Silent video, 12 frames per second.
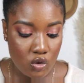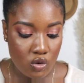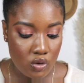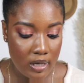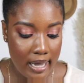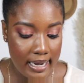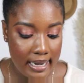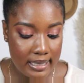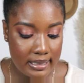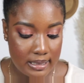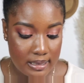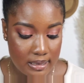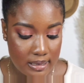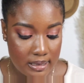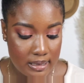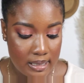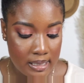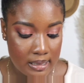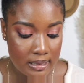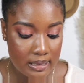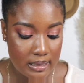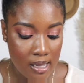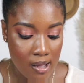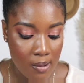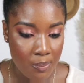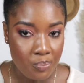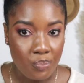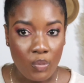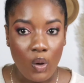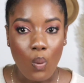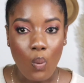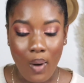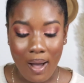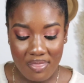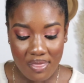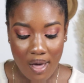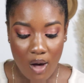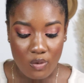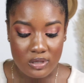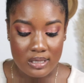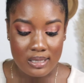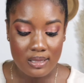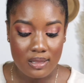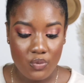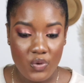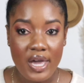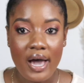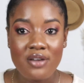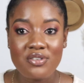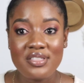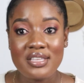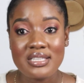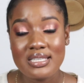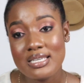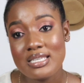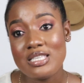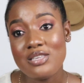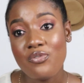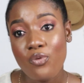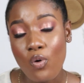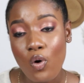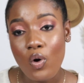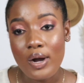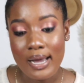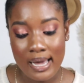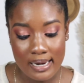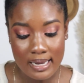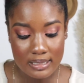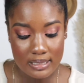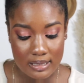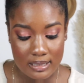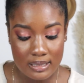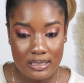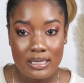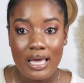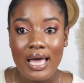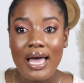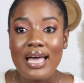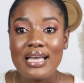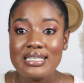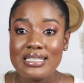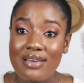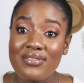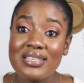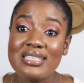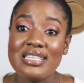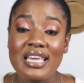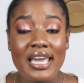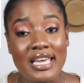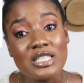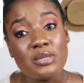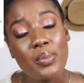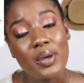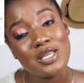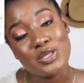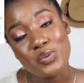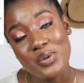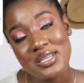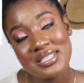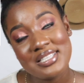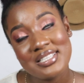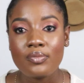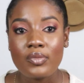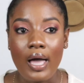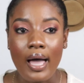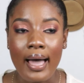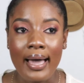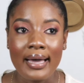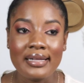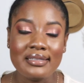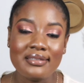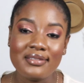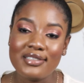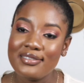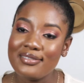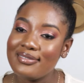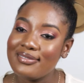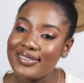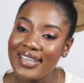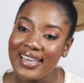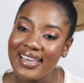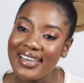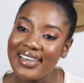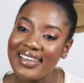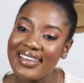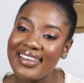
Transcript: to Ghana cedis is um one thousand three hundred sixty-four Ghana cedis, seventy-eight pesos, and yeah,